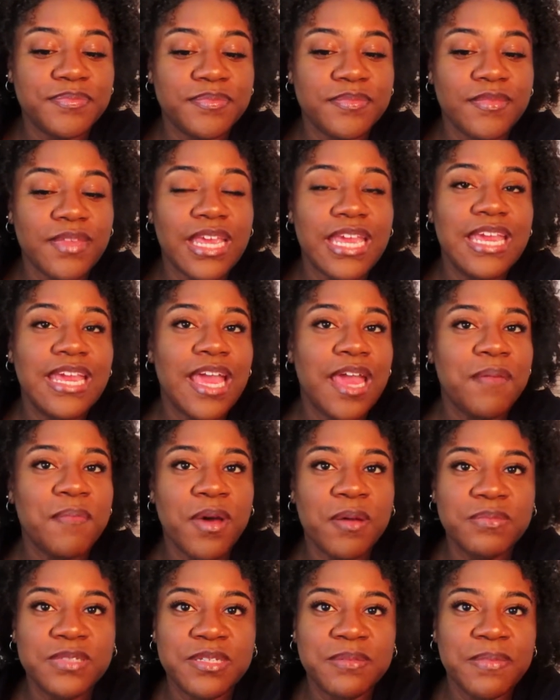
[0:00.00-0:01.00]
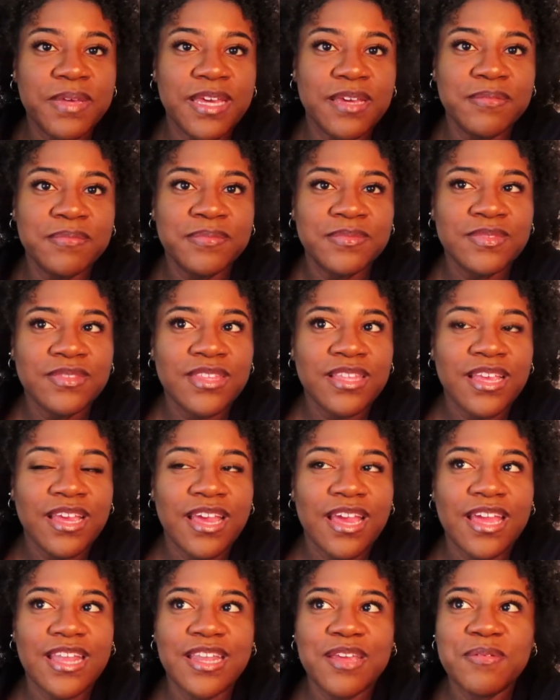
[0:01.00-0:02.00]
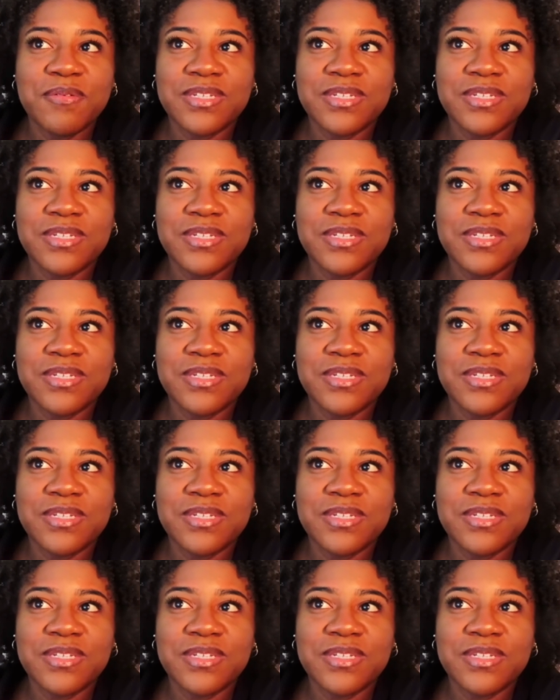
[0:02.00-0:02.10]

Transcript: he came up to me and he